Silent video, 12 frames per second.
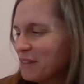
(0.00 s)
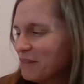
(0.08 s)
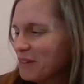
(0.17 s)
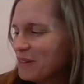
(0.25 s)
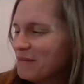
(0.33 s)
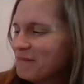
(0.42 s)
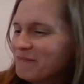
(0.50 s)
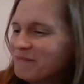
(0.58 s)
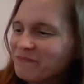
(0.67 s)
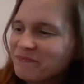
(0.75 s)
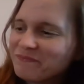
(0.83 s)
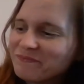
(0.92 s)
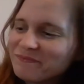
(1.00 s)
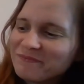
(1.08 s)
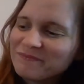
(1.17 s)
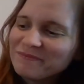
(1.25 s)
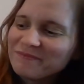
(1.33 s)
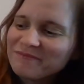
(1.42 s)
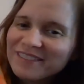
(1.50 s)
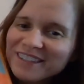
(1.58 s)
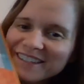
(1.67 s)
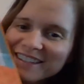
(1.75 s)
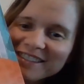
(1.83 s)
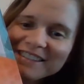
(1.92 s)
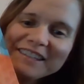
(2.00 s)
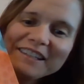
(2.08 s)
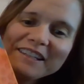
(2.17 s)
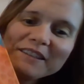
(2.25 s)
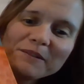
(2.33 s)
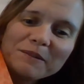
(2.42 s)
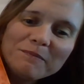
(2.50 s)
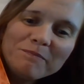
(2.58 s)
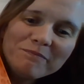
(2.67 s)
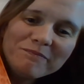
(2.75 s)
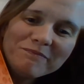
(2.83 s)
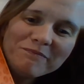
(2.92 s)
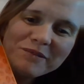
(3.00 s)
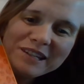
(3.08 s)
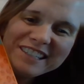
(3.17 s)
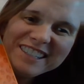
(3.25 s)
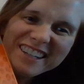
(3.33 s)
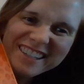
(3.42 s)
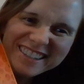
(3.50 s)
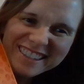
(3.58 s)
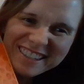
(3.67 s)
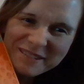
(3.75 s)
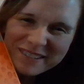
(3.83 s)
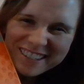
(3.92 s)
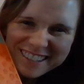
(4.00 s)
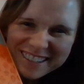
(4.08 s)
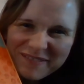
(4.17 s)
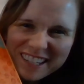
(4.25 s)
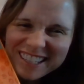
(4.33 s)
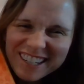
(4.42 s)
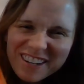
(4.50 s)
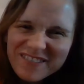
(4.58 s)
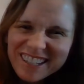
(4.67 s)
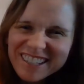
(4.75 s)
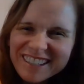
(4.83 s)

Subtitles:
room. Look, big giant slippers, big giant bunny